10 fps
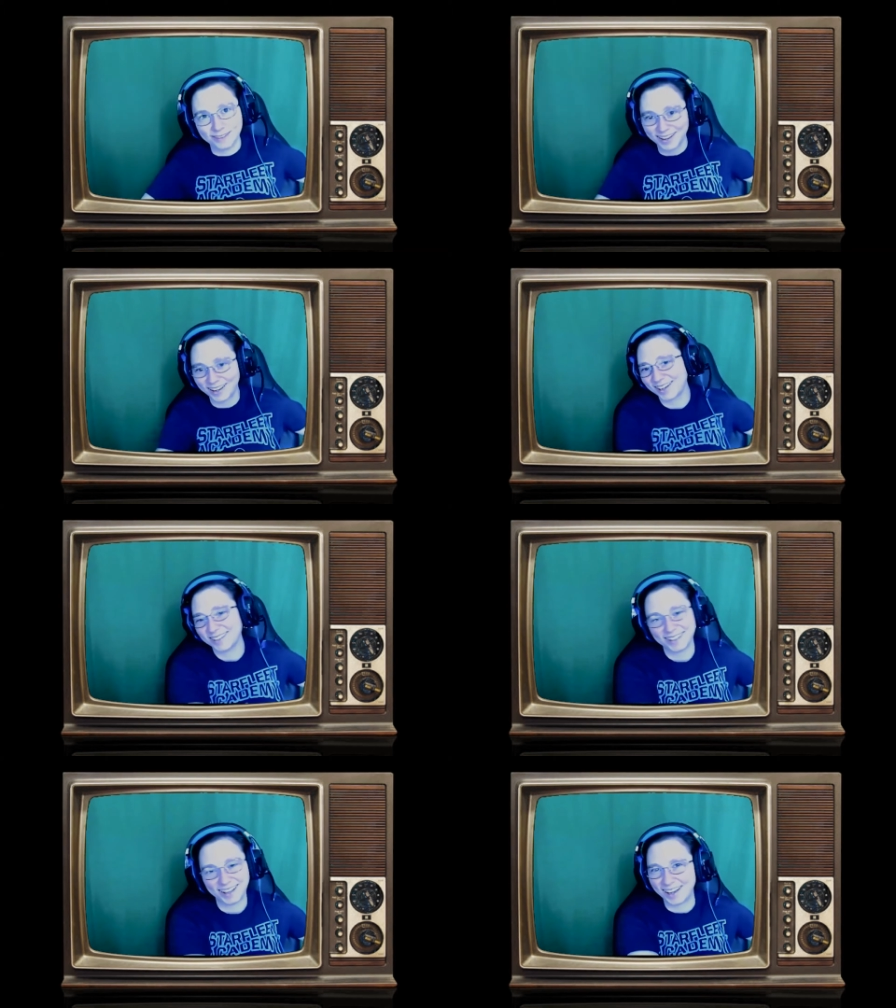I
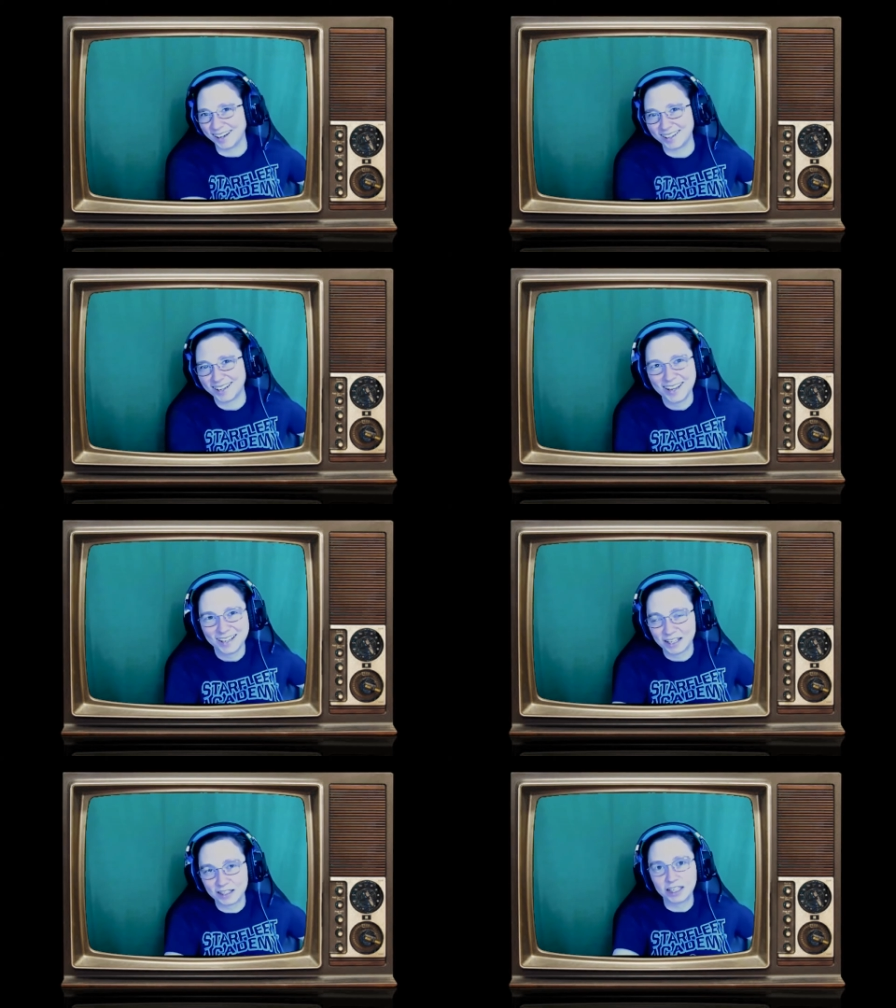had
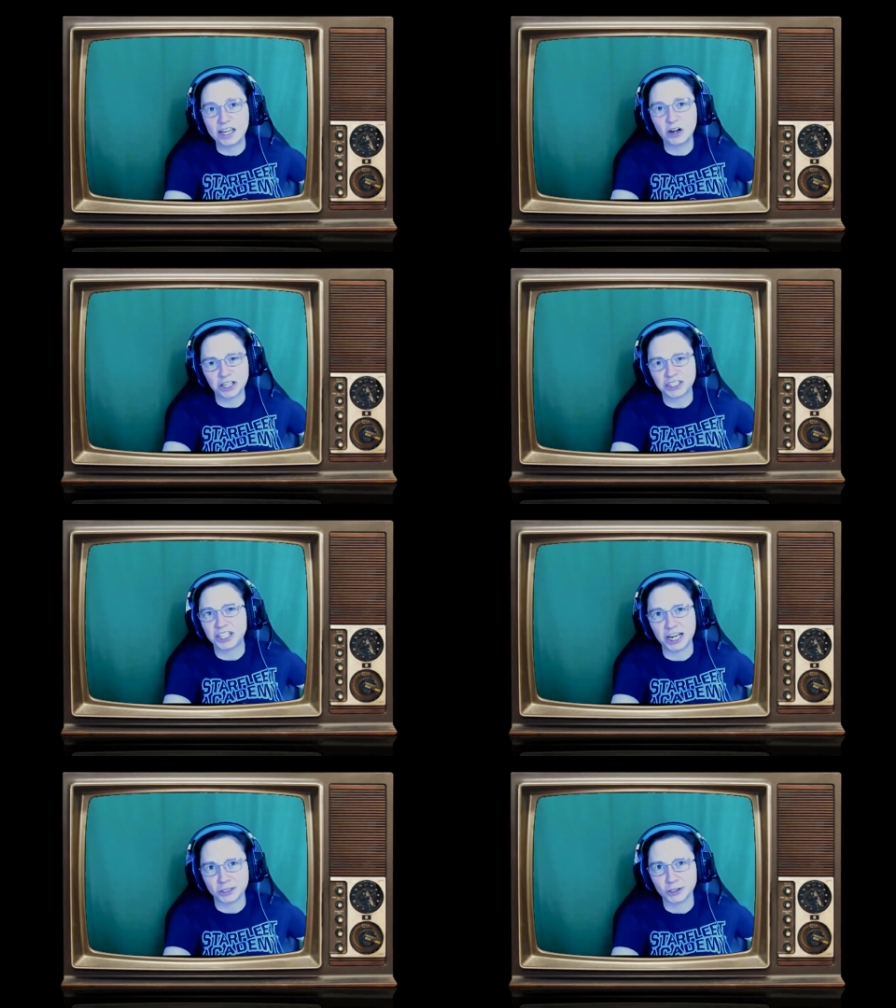the year has
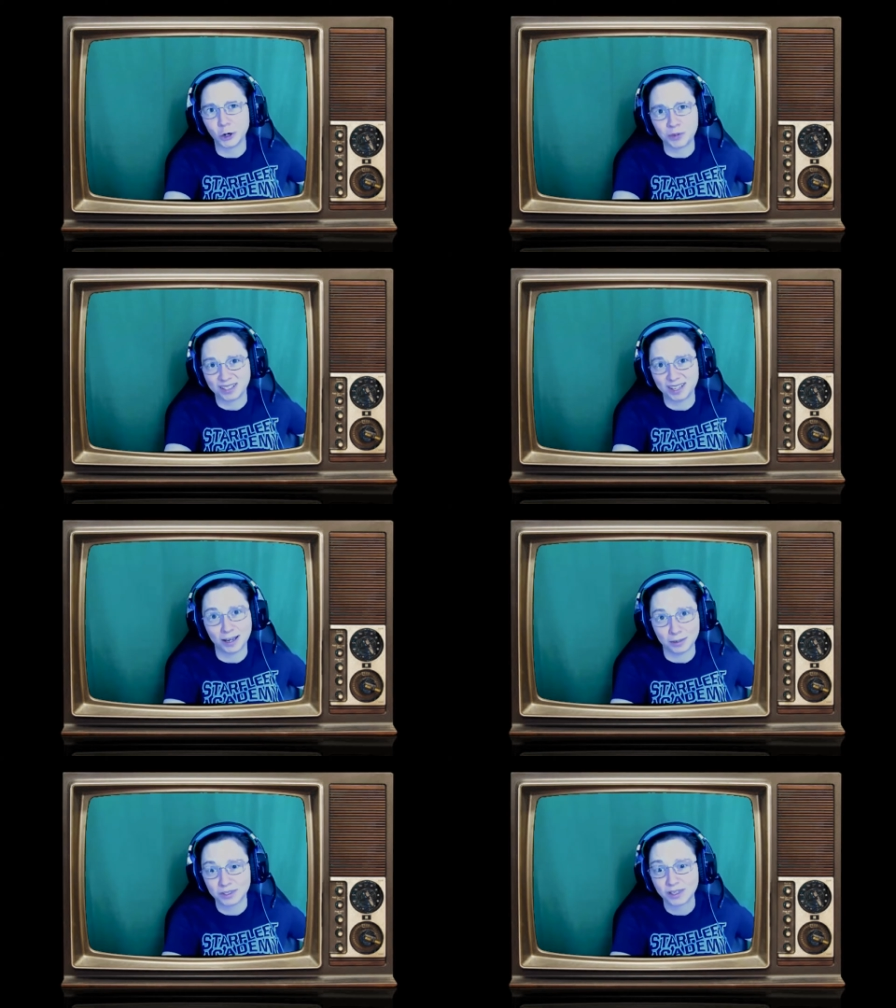changed so many
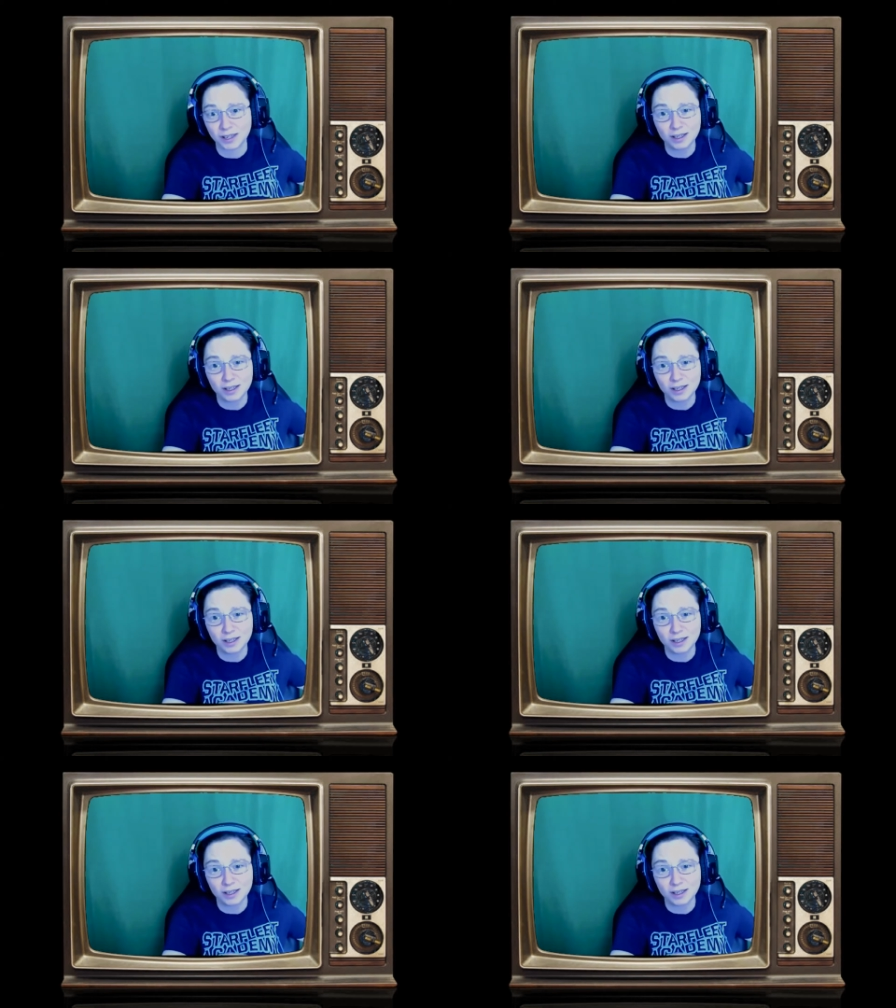times